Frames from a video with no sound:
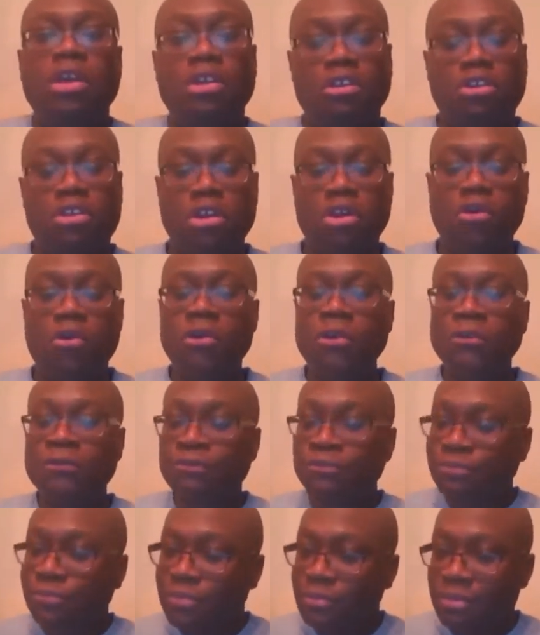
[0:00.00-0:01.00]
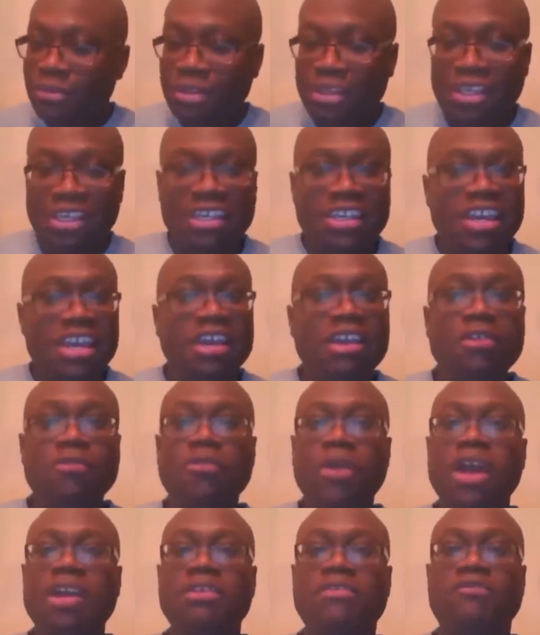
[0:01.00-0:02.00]
So get it
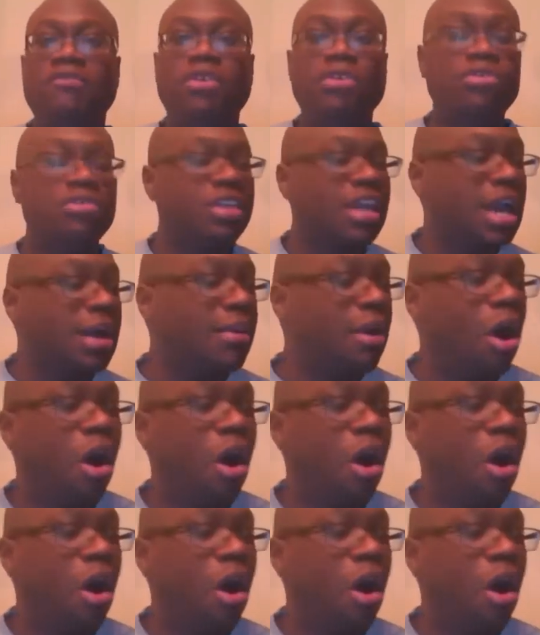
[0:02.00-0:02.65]
right the first time.